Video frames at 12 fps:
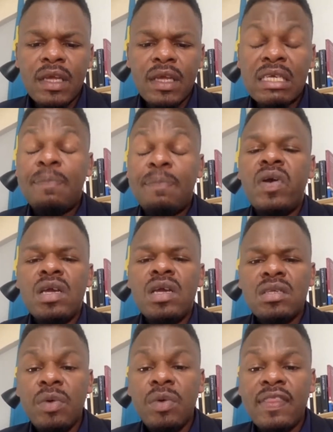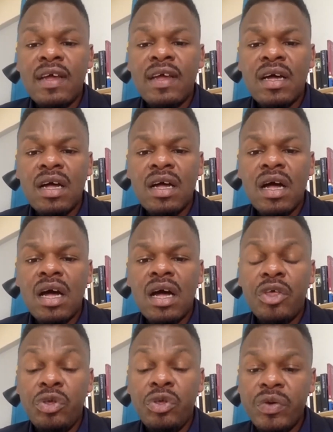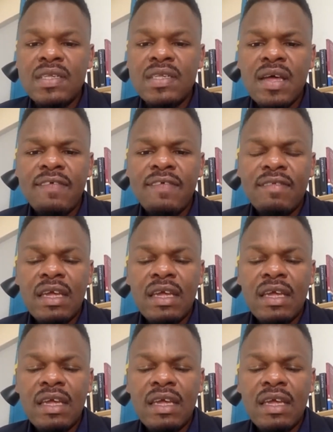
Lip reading: experience with UNICEF